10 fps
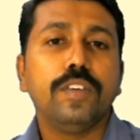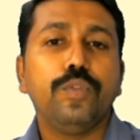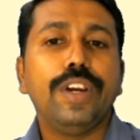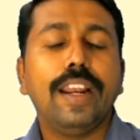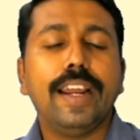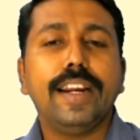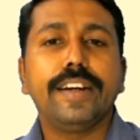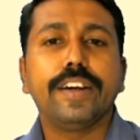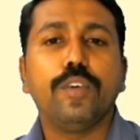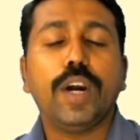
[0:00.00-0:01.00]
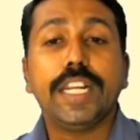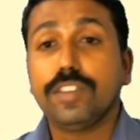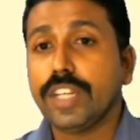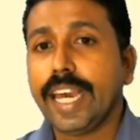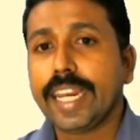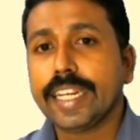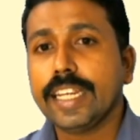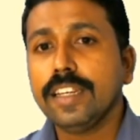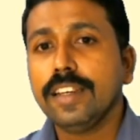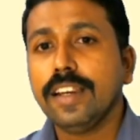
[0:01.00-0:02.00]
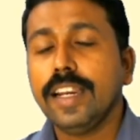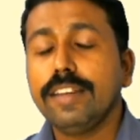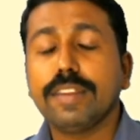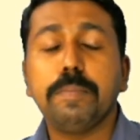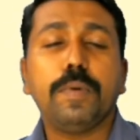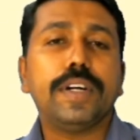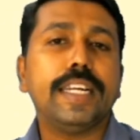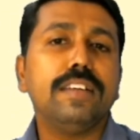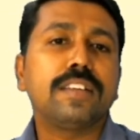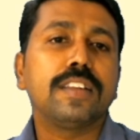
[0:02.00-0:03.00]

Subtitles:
We learned what is directing, its importance,